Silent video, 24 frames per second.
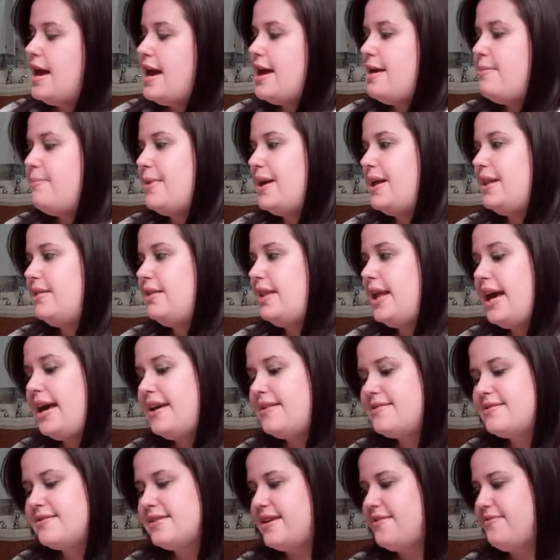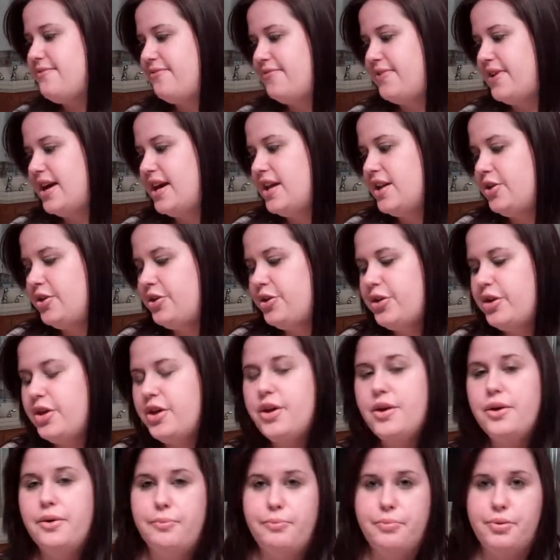And my last and final
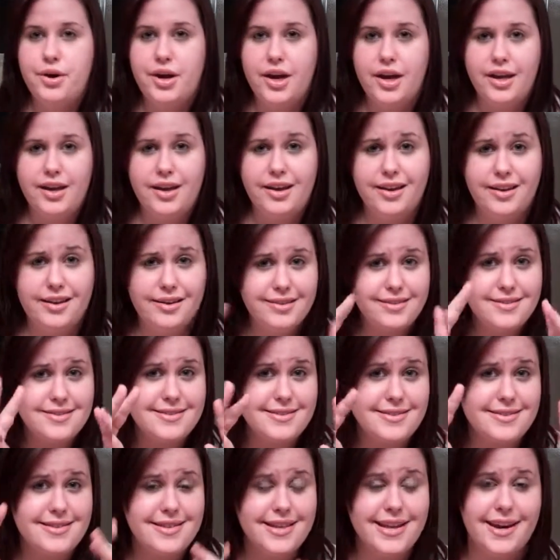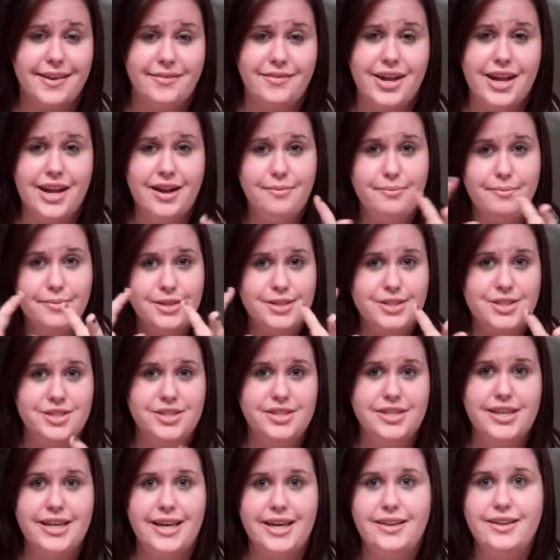products that I've kind of
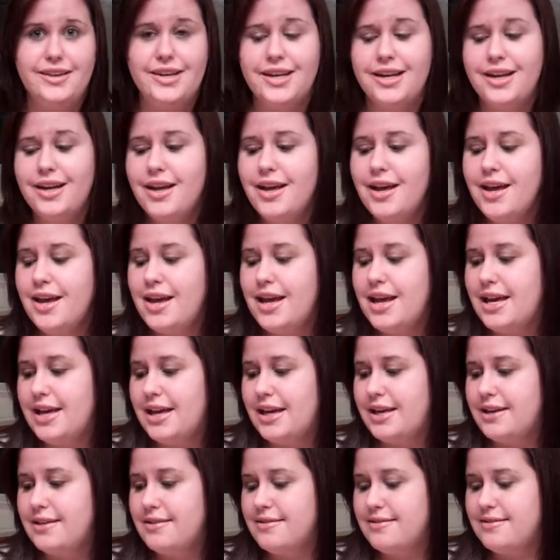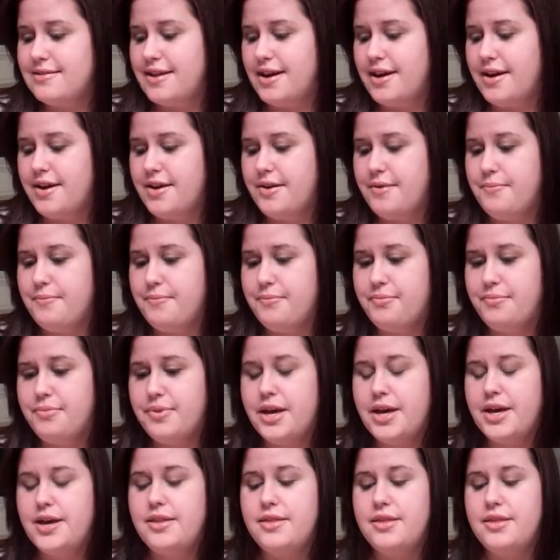mushed together is um,